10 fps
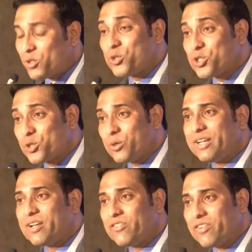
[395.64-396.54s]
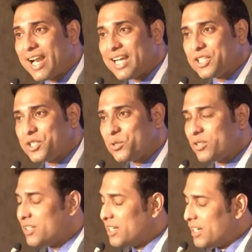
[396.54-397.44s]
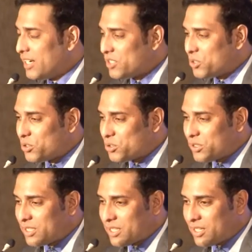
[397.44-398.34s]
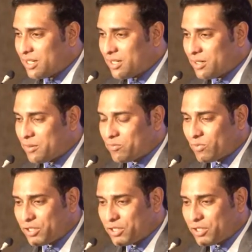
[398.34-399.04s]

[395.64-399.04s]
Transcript: don't show enough gratitude to the